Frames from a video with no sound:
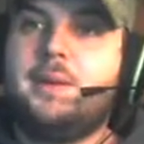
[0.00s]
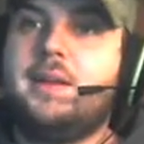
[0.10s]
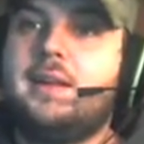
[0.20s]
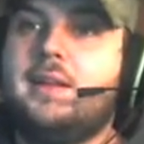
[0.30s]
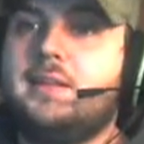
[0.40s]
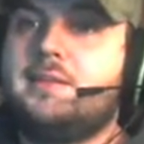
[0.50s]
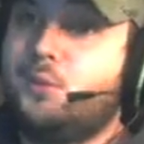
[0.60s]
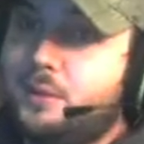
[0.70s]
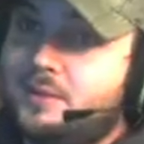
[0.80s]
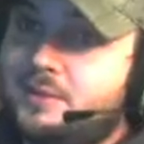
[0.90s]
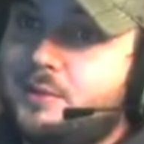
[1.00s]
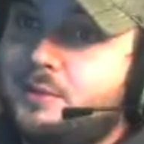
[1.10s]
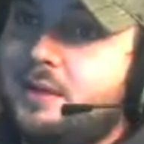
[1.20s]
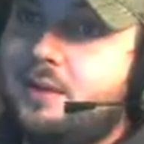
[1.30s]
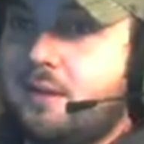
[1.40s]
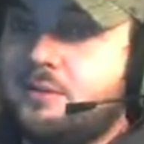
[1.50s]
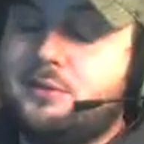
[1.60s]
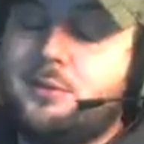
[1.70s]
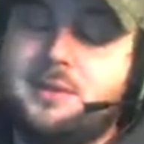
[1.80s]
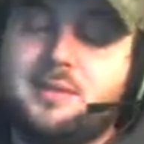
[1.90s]
but I got lots of 22 and I got lots
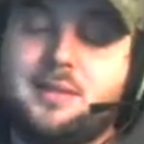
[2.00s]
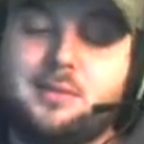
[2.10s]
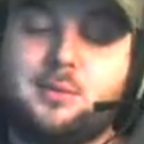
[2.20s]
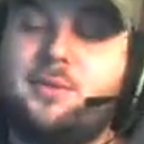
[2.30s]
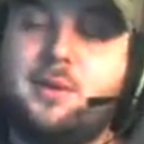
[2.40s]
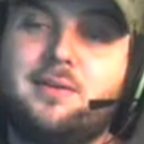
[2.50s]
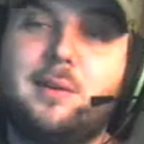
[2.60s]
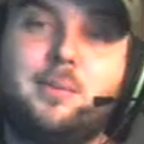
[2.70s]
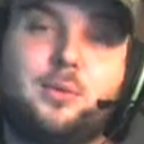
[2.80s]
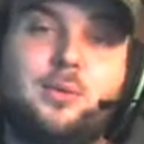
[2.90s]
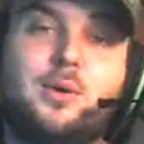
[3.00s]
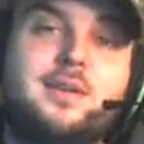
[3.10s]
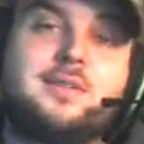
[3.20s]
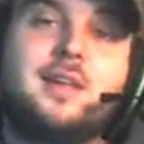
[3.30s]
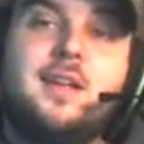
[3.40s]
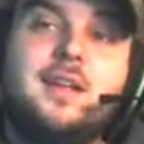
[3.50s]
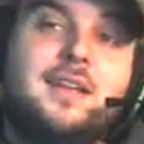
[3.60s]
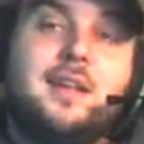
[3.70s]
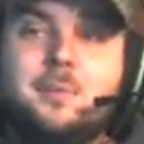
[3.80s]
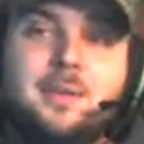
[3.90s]
of 26. So if you have a couple coils
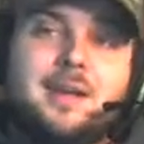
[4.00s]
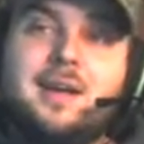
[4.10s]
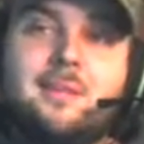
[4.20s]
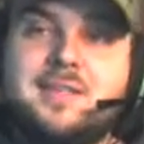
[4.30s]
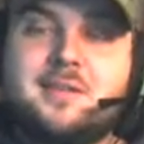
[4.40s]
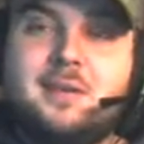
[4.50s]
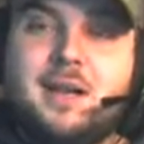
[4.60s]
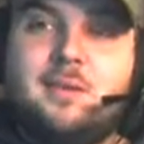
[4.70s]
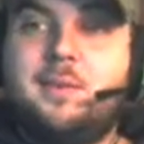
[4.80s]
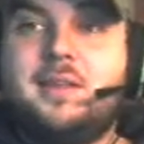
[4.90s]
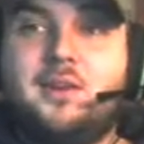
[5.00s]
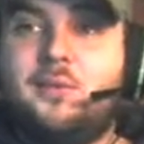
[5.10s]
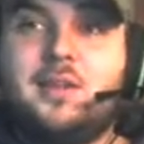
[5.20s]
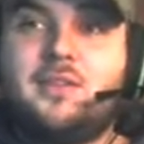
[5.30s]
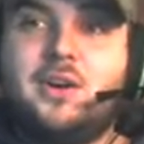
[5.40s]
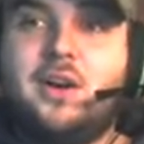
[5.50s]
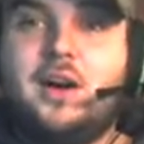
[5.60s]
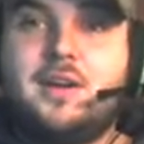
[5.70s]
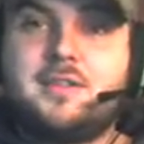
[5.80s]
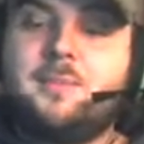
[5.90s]
that you've been kind of messing around with and you think they're
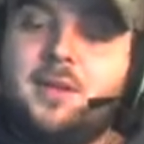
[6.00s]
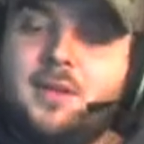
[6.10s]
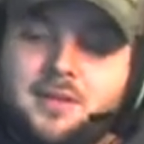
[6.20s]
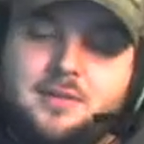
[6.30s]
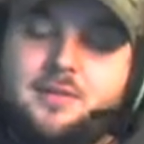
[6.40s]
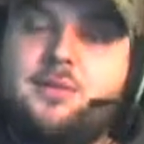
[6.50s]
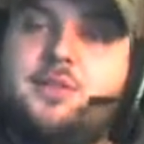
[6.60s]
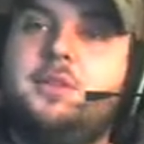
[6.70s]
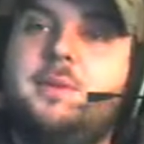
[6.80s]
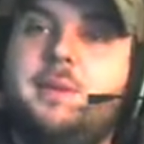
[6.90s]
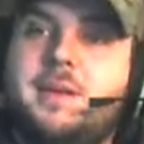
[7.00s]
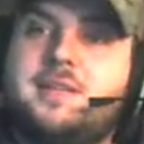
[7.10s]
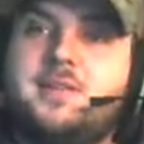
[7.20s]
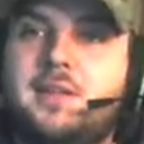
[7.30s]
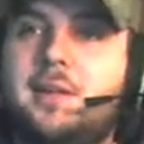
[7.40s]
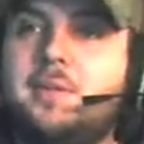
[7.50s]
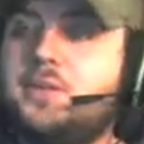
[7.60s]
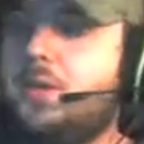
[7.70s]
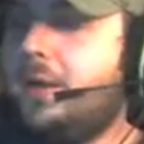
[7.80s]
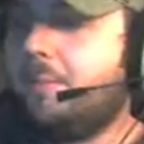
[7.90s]
awesome, shoot me a message and let me
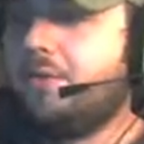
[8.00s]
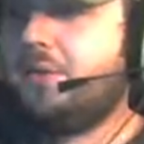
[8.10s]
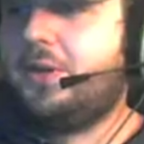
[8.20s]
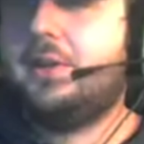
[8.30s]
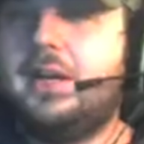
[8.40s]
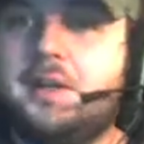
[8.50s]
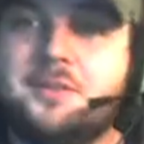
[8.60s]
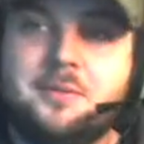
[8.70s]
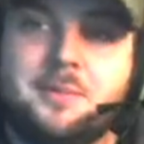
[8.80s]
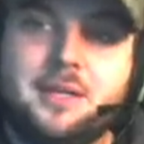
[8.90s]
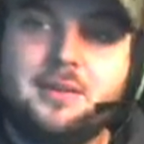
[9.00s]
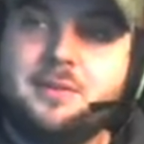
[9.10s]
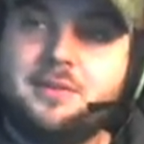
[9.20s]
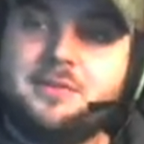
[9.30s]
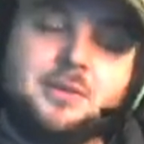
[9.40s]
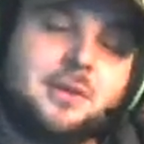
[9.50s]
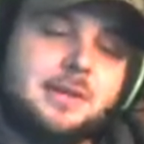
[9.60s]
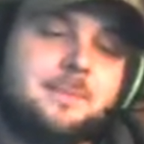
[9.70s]
try them out for you, and I'll do my own review on